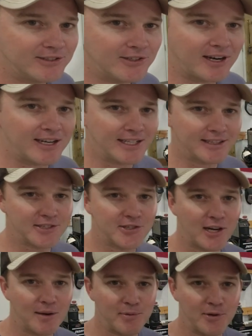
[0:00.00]
trying to get the
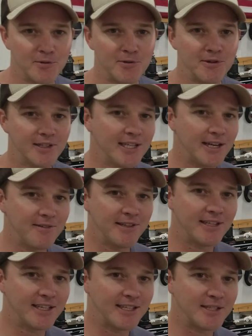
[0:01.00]
shop in order, get
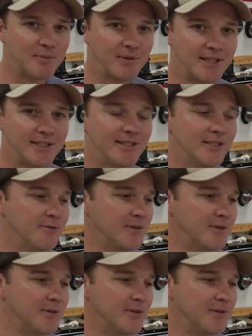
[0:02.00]
everything in its place